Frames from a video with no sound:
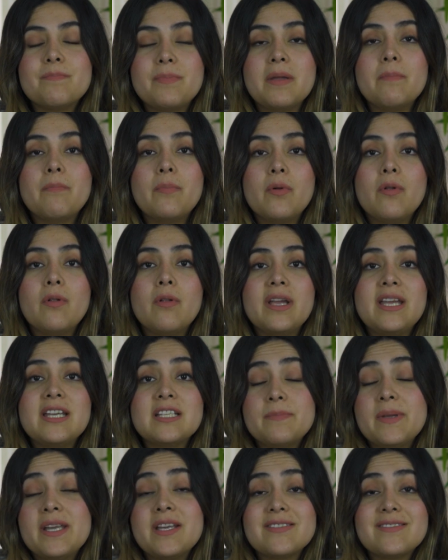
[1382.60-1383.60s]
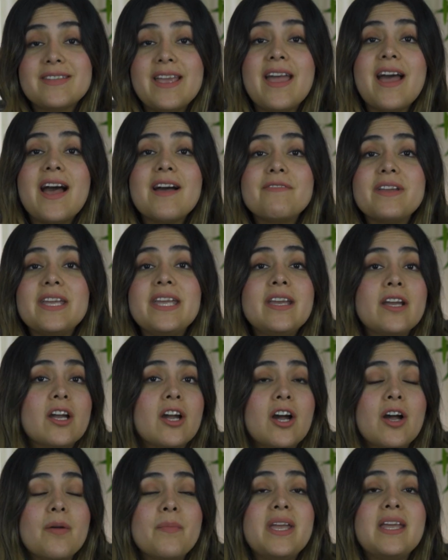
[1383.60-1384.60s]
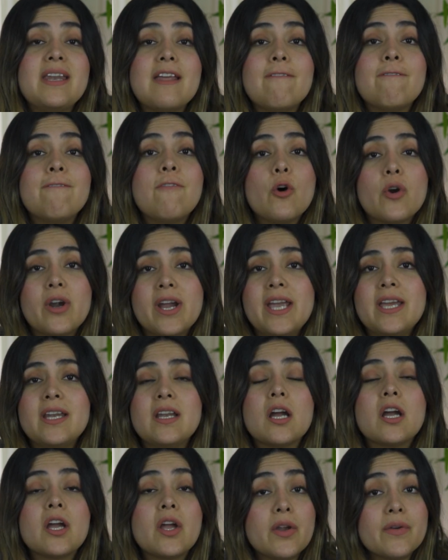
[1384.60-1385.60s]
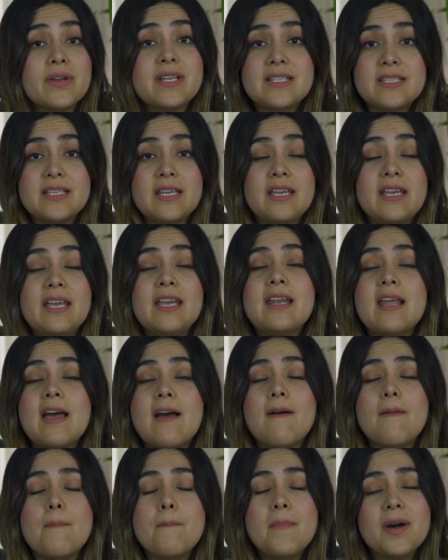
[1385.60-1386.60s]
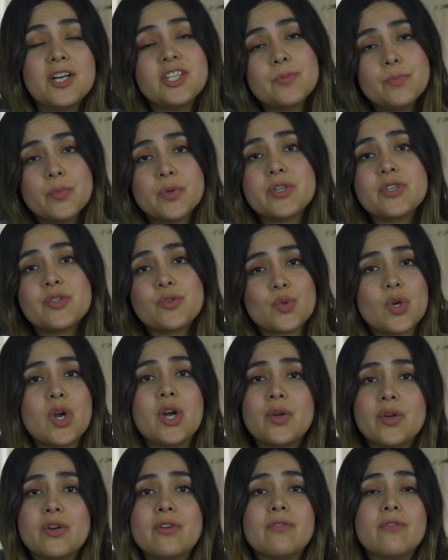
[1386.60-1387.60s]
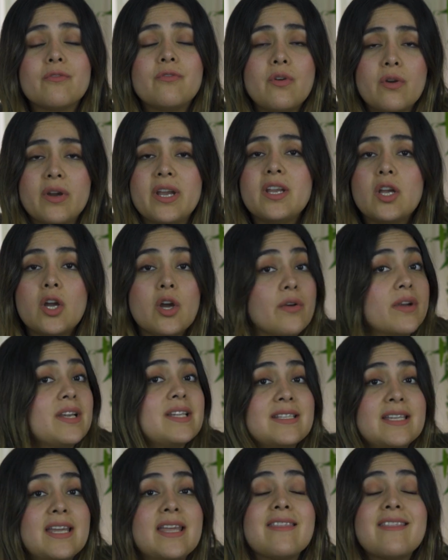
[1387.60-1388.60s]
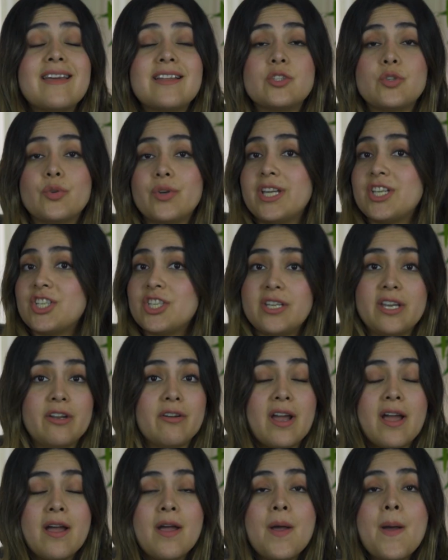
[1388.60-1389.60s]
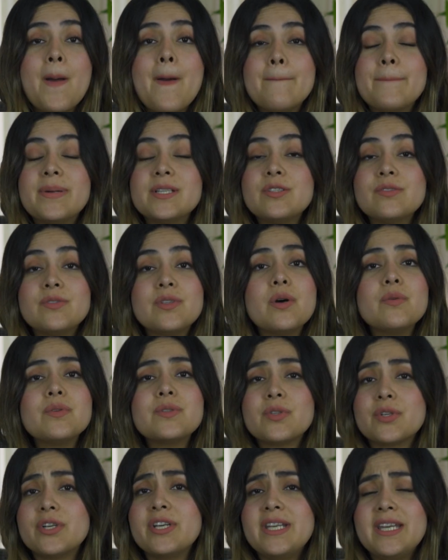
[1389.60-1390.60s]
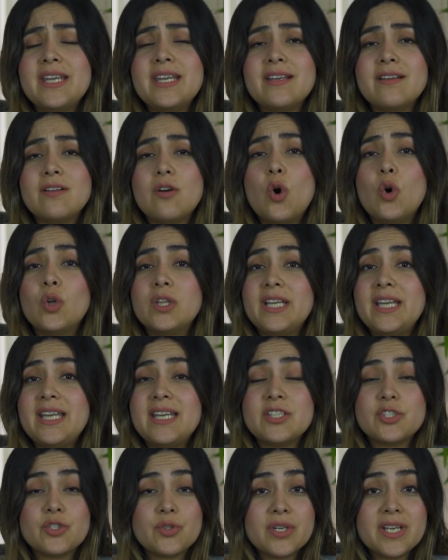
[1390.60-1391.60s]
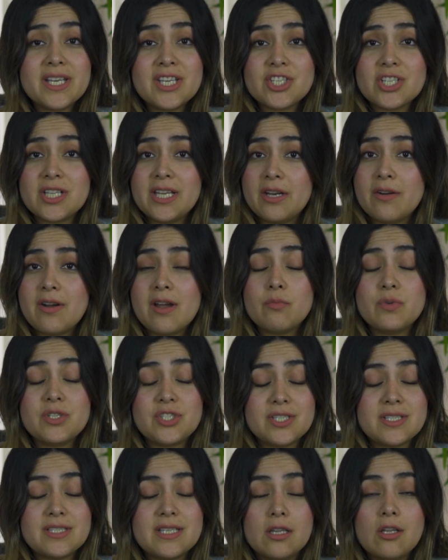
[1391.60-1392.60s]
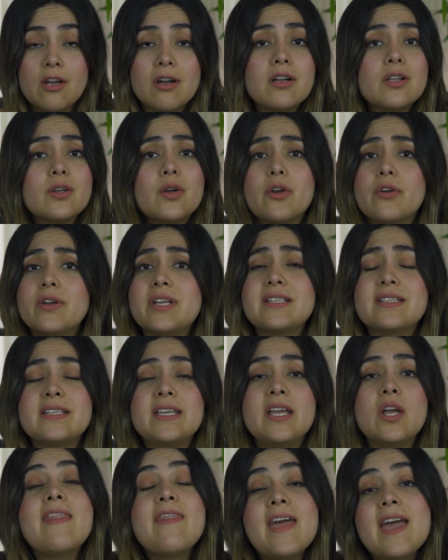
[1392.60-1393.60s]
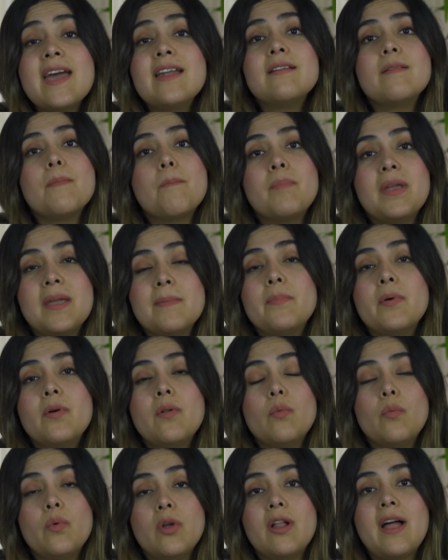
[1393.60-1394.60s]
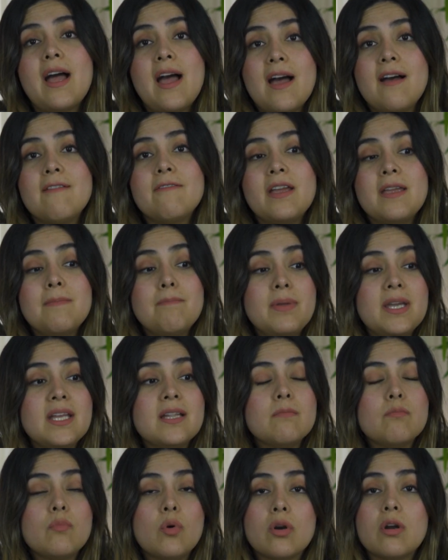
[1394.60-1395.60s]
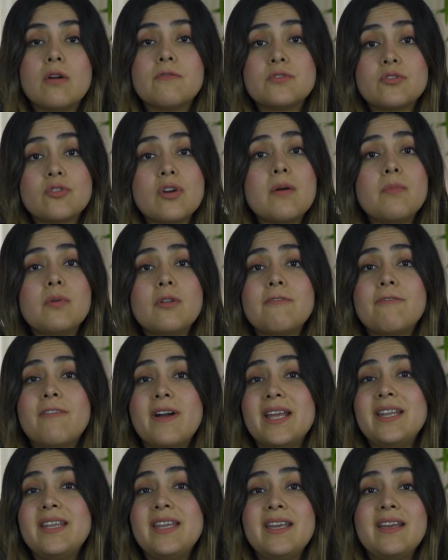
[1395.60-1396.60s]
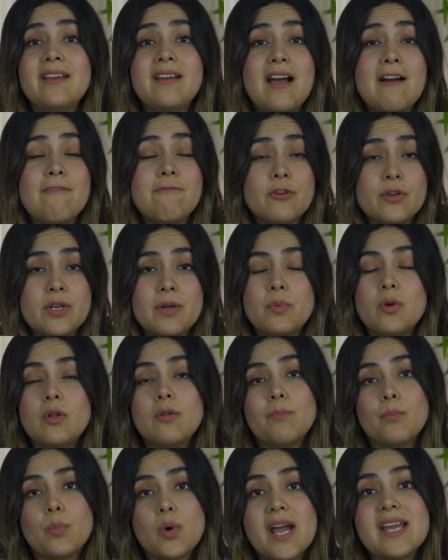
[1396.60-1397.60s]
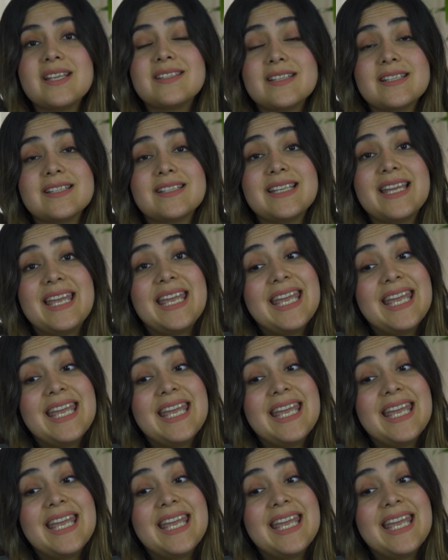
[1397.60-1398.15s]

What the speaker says: people is because they have income in a foreign currency, in a much more stronger foreign currency than Turkish lira. But to those earning only in Turkish lira, which is the local currency, then people will have a bit more of trouble finding affordable prices